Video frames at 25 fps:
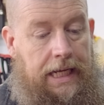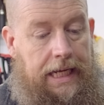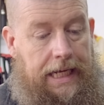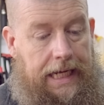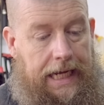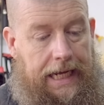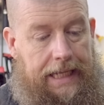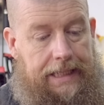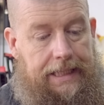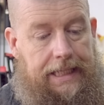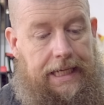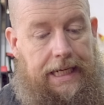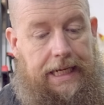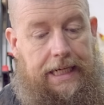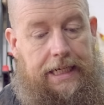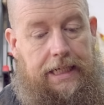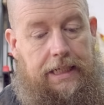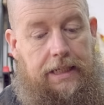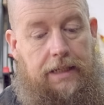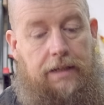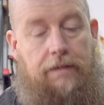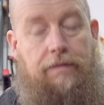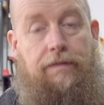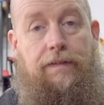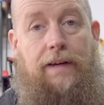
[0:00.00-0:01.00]
and then
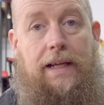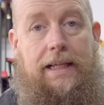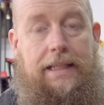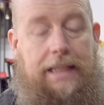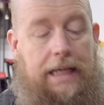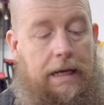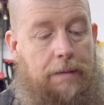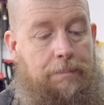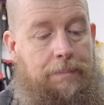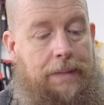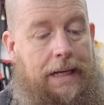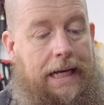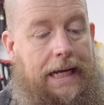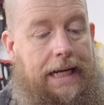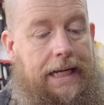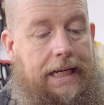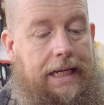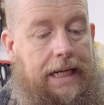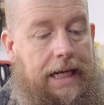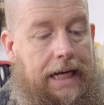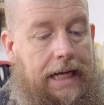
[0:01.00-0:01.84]
you flick that back,